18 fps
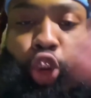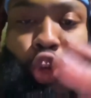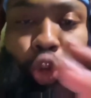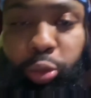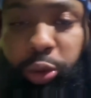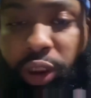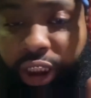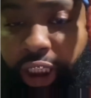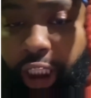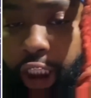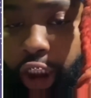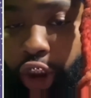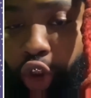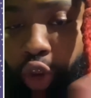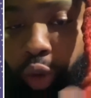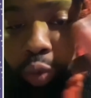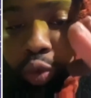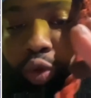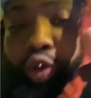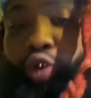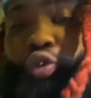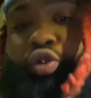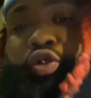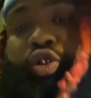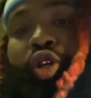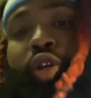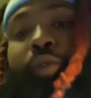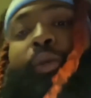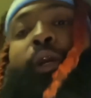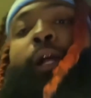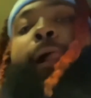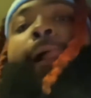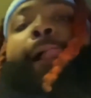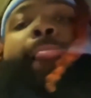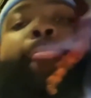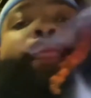of the tweet diggers.
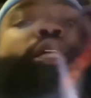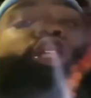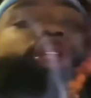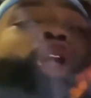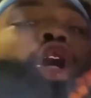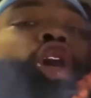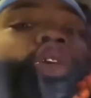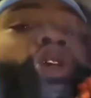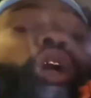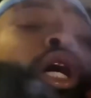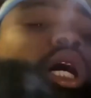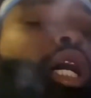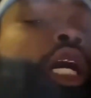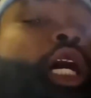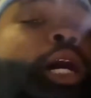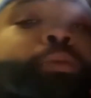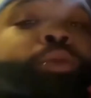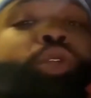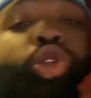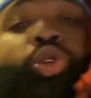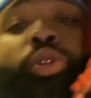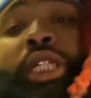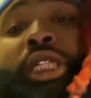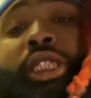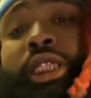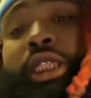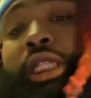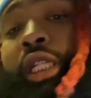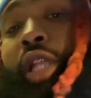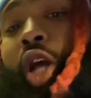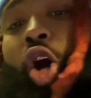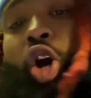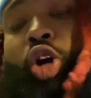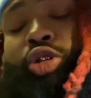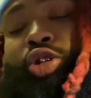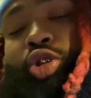He was catching some heat
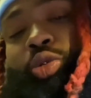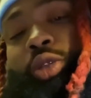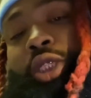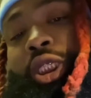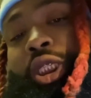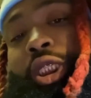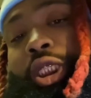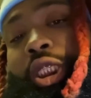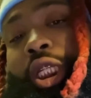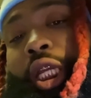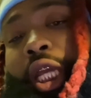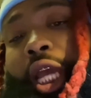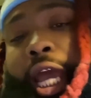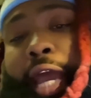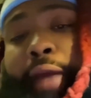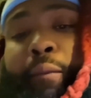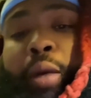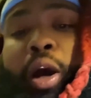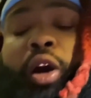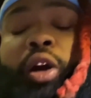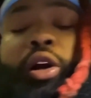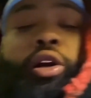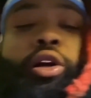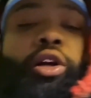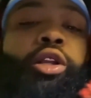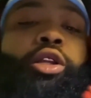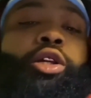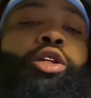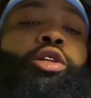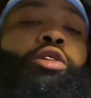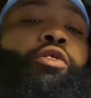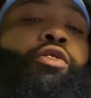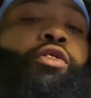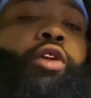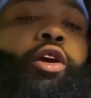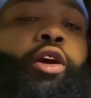over the last few days
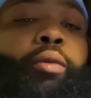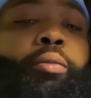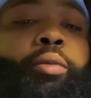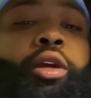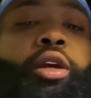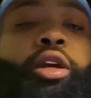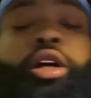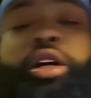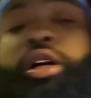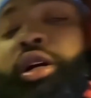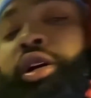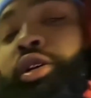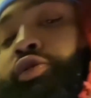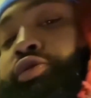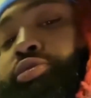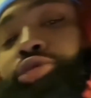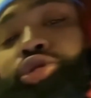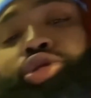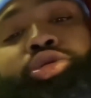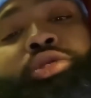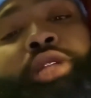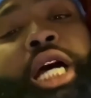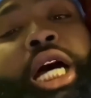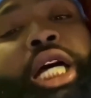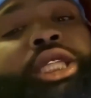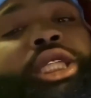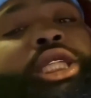because there was some tweets found from